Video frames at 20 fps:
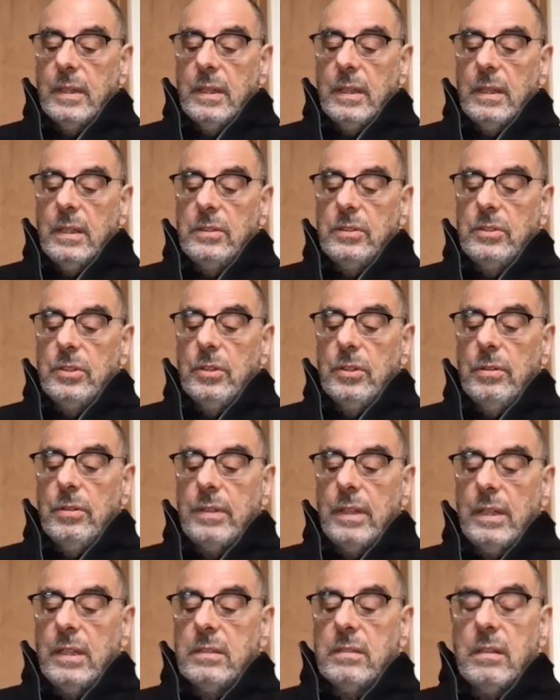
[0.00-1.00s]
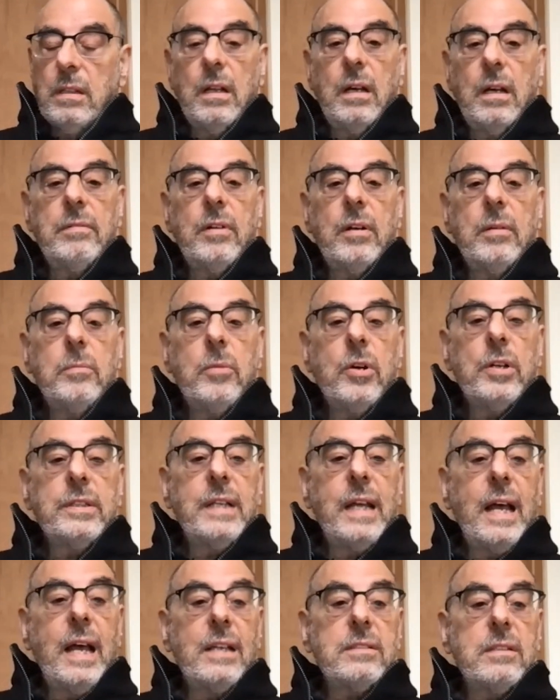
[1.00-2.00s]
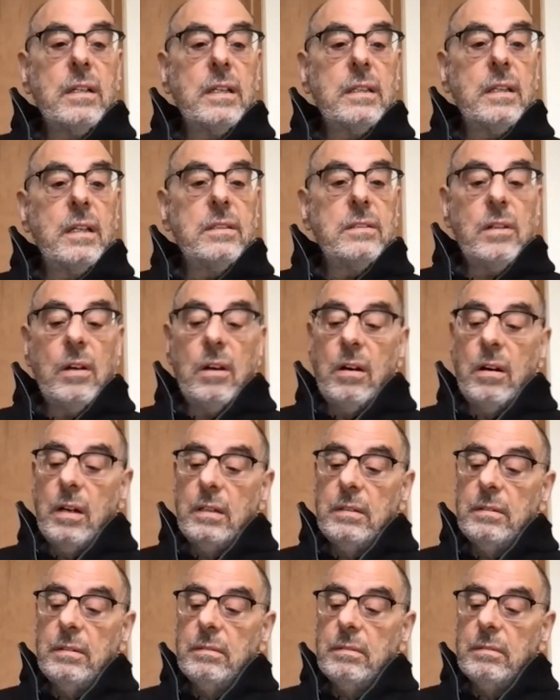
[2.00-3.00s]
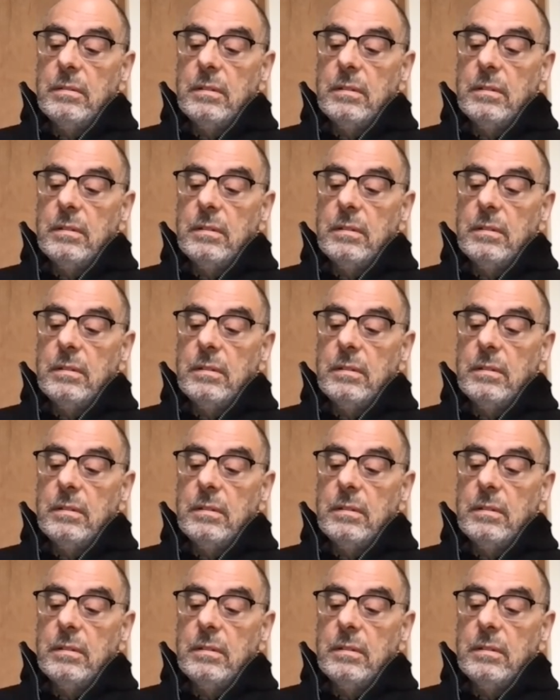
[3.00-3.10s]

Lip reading: His youth and his love are more dazzling than dawn.